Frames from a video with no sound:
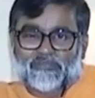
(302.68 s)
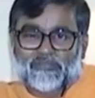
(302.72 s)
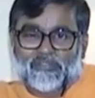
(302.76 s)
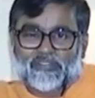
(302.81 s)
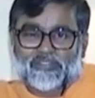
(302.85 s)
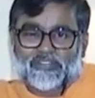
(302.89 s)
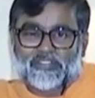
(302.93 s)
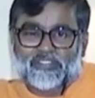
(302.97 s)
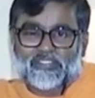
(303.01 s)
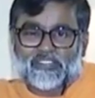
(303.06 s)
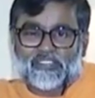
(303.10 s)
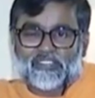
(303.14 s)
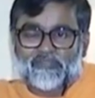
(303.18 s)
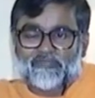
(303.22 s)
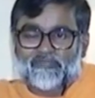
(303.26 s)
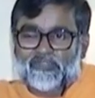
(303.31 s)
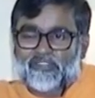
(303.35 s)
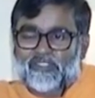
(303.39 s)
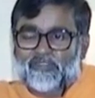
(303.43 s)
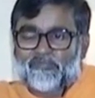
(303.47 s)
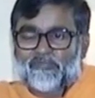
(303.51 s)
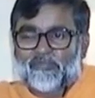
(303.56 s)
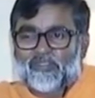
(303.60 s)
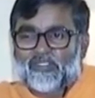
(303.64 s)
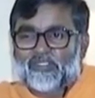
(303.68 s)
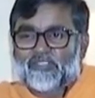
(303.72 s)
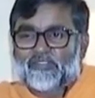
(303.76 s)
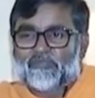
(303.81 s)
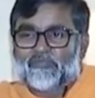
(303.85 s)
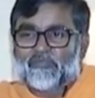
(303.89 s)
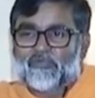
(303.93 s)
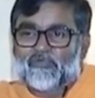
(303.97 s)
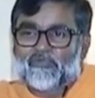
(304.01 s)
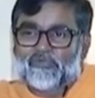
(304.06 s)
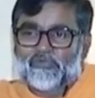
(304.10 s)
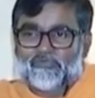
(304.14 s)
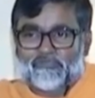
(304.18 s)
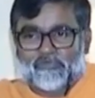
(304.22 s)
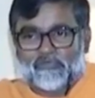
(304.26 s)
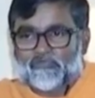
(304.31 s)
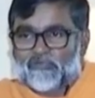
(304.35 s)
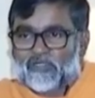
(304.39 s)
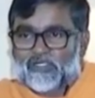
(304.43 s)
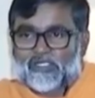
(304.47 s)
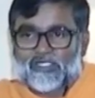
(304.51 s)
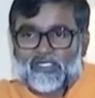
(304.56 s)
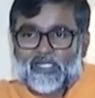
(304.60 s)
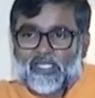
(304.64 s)
basically they make a movie for
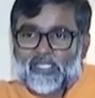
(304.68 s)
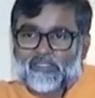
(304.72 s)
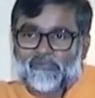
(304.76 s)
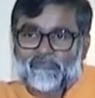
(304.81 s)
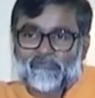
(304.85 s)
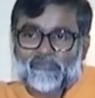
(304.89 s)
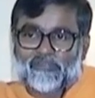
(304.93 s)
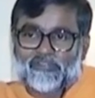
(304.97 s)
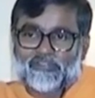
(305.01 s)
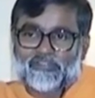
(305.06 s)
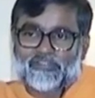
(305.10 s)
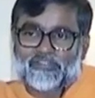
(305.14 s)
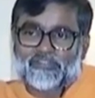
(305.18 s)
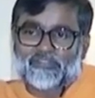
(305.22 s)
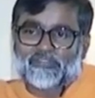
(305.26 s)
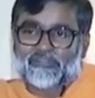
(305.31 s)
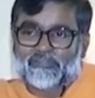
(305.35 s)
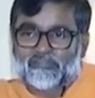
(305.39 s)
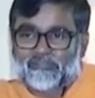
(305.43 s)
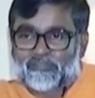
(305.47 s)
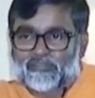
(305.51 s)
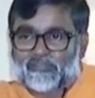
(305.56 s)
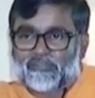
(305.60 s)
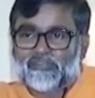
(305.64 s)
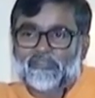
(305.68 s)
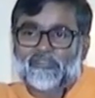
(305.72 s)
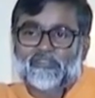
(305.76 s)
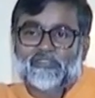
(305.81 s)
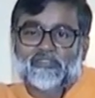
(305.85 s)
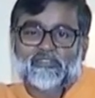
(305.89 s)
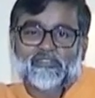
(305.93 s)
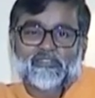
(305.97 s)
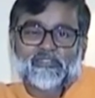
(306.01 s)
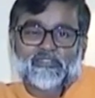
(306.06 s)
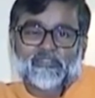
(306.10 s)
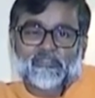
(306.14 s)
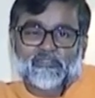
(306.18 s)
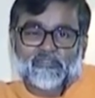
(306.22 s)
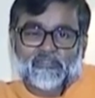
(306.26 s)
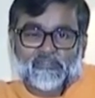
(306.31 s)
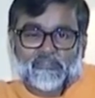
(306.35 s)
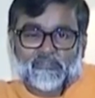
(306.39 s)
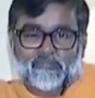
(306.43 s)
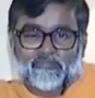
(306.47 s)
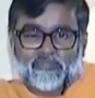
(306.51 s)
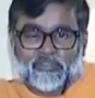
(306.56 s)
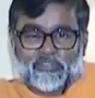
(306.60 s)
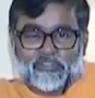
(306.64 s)
one language and
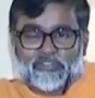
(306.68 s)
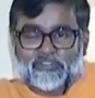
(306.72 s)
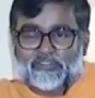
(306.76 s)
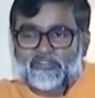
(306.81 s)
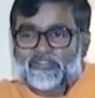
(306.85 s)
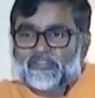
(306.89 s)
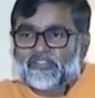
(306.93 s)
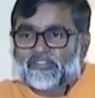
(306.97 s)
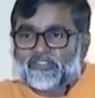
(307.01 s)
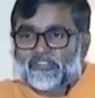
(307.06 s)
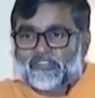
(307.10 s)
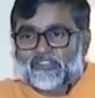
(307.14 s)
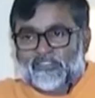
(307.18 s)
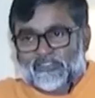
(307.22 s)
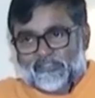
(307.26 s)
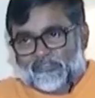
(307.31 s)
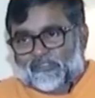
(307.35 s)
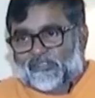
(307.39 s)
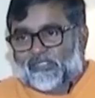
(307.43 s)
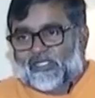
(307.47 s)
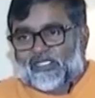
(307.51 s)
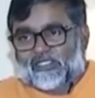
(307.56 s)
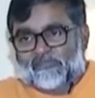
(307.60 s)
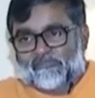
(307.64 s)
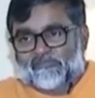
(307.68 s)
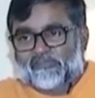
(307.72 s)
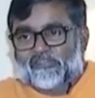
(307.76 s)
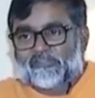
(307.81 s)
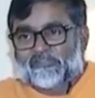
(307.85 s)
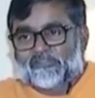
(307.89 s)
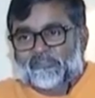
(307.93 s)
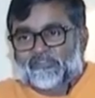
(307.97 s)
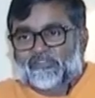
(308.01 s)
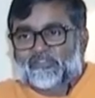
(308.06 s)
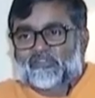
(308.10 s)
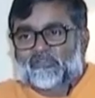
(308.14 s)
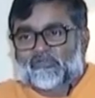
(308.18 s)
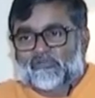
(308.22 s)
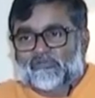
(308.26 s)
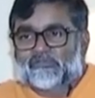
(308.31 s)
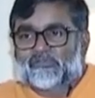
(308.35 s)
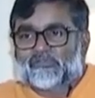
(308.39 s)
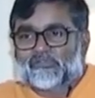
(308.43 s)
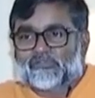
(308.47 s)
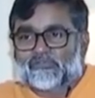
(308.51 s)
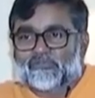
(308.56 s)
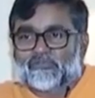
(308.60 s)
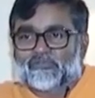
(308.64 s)
present it in other languages
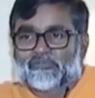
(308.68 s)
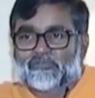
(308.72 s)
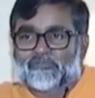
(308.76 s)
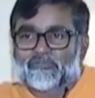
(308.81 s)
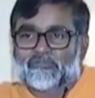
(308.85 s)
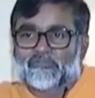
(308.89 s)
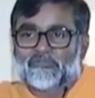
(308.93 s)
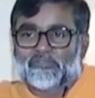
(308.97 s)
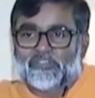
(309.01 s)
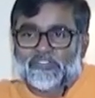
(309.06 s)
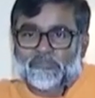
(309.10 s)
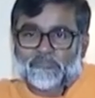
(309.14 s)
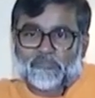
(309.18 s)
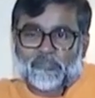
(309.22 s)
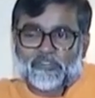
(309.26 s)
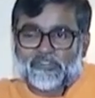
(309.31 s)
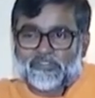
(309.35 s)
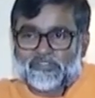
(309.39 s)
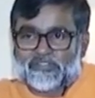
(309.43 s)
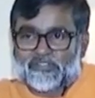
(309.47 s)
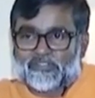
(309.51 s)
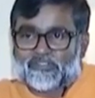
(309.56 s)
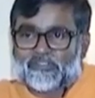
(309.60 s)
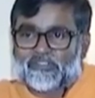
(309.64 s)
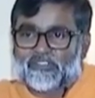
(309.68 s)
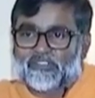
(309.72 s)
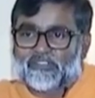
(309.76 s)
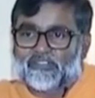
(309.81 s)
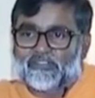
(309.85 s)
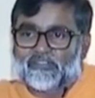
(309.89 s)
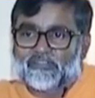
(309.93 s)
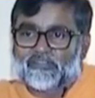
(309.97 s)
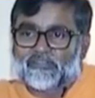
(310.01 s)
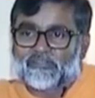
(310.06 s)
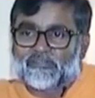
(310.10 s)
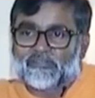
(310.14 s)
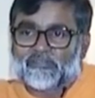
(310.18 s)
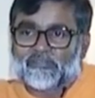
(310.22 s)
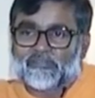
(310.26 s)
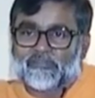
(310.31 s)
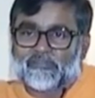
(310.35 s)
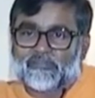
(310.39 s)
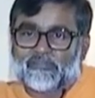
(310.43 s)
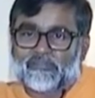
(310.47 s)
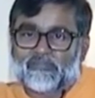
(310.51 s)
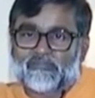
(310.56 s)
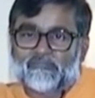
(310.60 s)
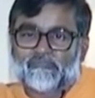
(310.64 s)
also. So it depends. Like
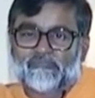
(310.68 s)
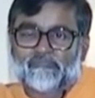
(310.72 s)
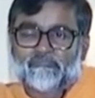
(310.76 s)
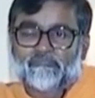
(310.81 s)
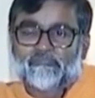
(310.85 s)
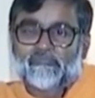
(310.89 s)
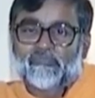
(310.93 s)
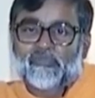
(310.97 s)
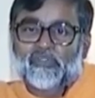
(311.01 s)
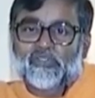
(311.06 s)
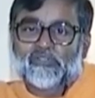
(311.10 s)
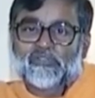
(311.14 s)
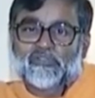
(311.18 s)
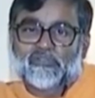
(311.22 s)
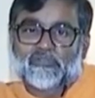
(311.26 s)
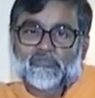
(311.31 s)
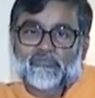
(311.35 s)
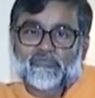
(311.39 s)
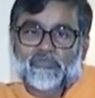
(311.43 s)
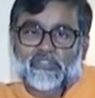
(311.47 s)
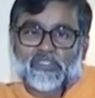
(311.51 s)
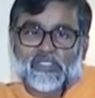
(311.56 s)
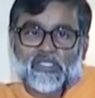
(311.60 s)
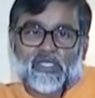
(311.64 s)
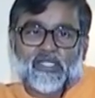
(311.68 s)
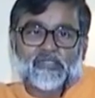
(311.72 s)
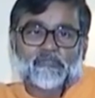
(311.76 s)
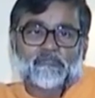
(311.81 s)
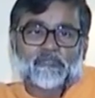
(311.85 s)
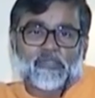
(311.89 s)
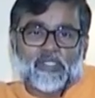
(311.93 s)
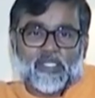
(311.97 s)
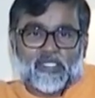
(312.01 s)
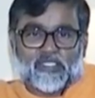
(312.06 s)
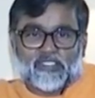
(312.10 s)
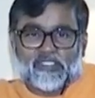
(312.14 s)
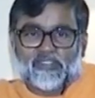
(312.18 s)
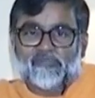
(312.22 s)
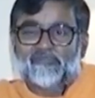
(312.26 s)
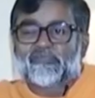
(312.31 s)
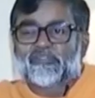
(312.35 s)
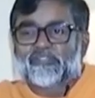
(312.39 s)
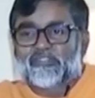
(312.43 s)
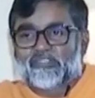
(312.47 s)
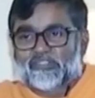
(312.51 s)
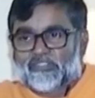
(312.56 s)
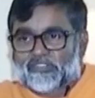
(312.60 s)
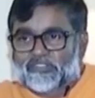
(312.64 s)
so we can't plan
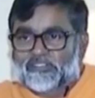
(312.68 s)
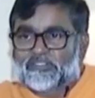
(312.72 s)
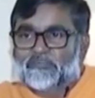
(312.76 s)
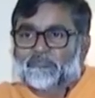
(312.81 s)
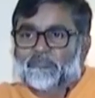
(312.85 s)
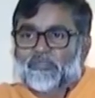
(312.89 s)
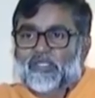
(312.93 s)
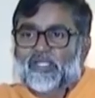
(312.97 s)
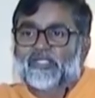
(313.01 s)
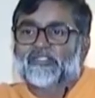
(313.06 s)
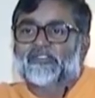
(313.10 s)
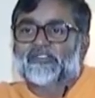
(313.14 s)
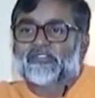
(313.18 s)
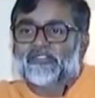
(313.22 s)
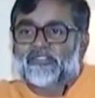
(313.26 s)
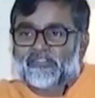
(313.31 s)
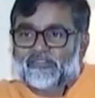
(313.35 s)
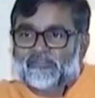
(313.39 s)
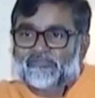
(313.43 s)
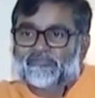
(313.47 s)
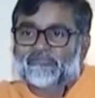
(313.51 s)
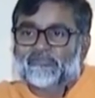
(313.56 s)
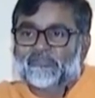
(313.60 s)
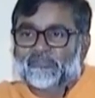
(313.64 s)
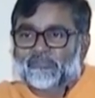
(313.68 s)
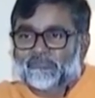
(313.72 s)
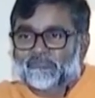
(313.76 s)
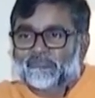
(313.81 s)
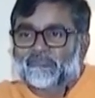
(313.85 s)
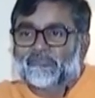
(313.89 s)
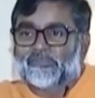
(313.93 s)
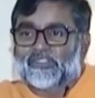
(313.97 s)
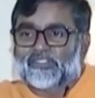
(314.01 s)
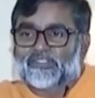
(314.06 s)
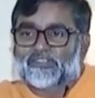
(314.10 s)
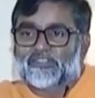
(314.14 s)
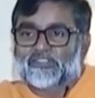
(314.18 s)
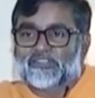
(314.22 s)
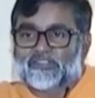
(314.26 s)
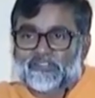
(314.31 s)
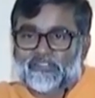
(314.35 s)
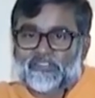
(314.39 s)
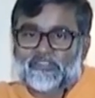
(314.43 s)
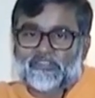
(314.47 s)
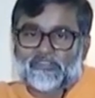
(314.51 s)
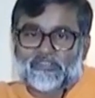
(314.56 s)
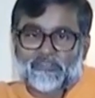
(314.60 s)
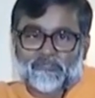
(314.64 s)
everything as a pan-India film. As I
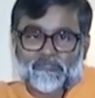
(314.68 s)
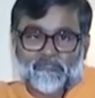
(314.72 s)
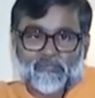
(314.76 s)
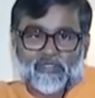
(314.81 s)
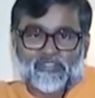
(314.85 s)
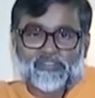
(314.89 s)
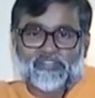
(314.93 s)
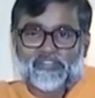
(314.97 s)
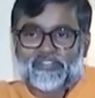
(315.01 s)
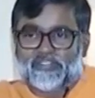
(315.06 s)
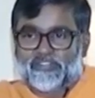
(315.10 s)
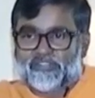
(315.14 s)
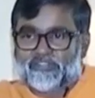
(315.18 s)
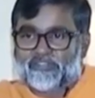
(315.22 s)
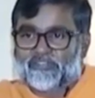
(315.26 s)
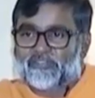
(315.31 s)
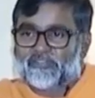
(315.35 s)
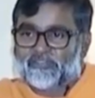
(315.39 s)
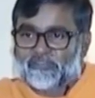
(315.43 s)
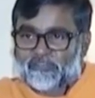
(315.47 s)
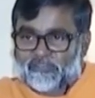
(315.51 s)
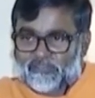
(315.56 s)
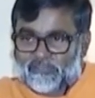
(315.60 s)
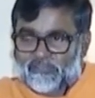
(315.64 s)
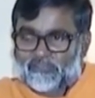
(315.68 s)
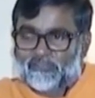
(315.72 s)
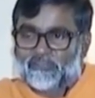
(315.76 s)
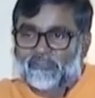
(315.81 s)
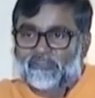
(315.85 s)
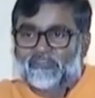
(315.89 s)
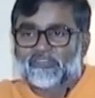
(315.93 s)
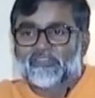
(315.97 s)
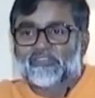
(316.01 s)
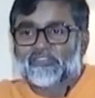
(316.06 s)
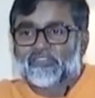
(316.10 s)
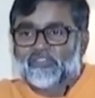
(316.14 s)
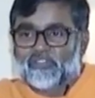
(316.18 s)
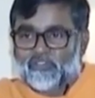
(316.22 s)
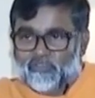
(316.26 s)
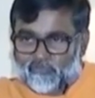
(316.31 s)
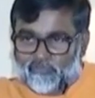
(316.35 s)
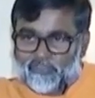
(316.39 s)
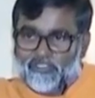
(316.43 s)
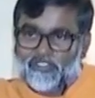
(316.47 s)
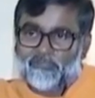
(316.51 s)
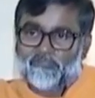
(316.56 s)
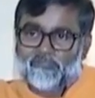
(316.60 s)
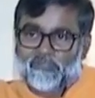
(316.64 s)
said, the budget and you
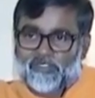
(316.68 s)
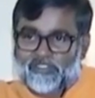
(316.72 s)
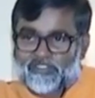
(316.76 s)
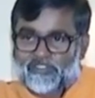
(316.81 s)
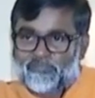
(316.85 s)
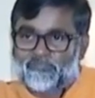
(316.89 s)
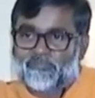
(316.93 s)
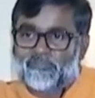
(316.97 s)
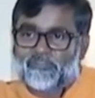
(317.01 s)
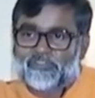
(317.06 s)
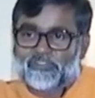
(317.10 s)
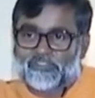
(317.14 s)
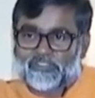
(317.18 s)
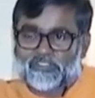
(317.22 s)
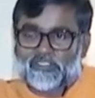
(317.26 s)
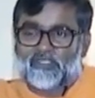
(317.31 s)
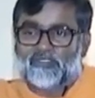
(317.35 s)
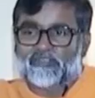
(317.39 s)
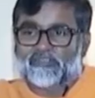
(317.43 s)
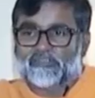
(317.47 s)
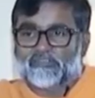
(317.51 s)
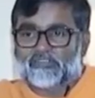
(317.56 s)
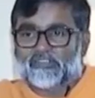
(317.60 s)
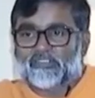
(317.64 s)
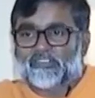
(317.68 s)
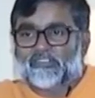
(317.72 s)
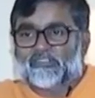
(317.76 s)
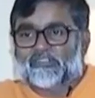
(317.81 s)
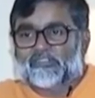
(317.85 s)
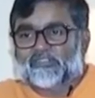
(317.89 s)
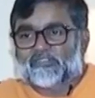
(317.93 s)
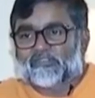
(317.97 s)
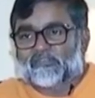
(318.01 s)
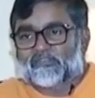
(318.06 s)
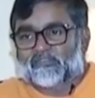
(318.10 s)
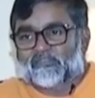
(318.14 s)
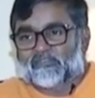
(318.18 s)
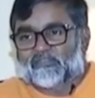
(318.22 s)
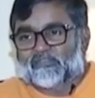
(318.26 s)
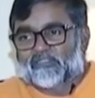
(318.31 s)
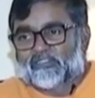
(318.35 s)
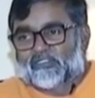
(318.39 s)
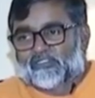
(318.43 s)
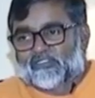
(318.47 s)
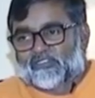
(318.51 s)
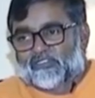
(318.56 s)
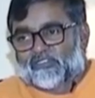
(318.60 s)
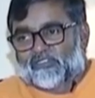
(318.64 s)
need multiple stars,
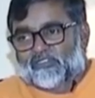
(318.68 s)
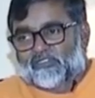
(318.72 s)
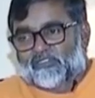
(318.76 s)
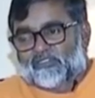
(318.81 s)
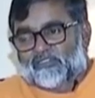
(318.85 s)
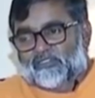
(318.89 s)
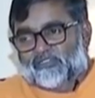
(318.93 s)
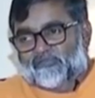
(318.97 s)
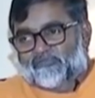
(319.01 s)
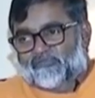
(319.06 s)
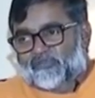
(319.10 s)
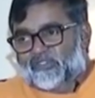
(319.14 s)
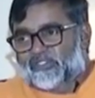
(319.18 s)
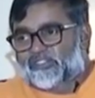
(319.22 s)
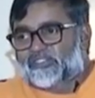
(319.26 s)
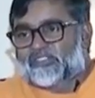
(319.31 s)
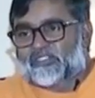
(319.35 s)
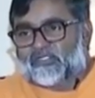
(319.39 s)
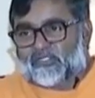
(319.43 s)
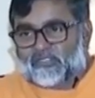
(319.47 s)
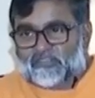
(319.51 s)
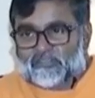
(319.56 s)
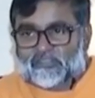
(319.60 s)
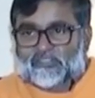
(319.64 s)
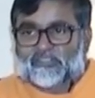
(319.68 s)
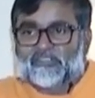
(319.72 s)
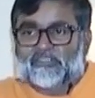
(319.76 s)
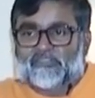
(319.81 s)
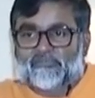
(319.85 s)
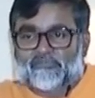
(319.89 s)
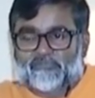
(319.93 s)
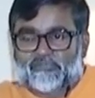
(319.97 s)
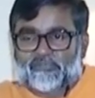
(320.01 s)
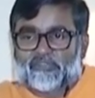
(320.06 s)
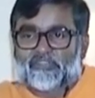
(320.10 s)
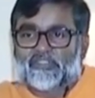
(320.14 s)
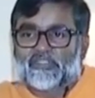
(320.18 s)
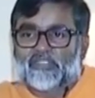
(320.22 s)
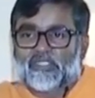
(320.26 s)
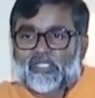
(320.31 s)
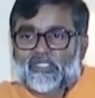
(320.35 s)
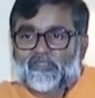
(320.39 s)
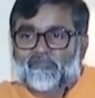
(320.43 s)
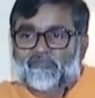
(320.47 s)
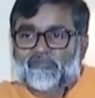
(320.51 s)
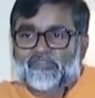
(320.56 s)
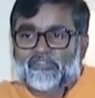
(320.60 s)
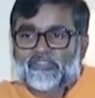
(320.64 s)
like different stars in different
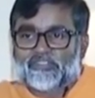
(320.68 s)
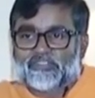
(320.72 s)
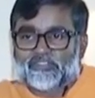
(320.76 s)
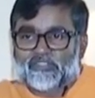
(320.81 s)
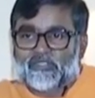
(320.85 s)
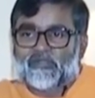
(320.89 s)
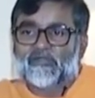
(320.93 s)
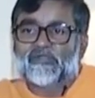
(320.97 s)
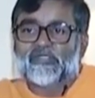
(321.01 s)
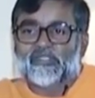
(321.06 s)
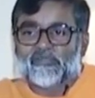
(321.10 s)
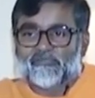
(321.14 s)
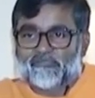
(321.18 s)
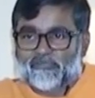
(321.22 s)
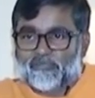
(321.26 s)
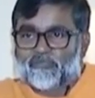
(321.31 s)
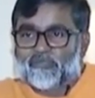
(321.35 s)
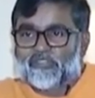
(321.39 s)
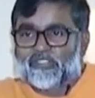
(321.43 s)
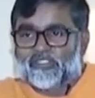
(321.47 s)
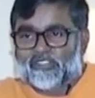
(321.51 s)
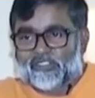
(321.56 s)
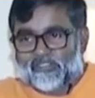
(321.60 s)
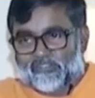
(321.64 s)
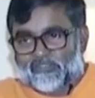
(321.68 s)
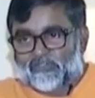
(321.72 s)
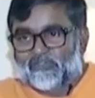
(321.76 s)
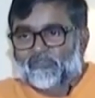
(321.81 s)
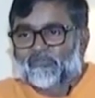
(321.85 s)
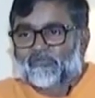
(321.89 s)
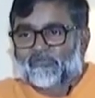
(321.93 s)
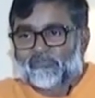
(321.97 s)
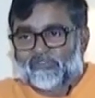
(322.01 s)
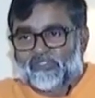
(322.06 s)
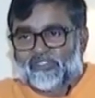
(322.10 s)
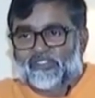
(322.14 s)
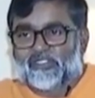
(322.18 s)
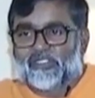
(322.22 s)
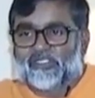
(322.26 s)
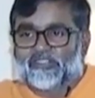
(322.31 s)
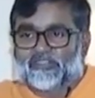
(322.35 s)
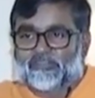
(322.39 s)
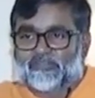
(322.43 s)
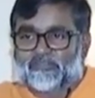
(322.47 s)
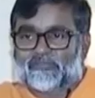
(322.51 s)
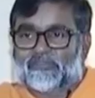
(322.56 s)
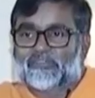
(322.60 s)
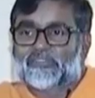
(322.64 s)
languages. Not everybody can do it
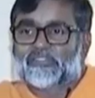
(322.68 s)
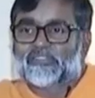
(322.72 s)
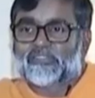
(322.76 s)
actually.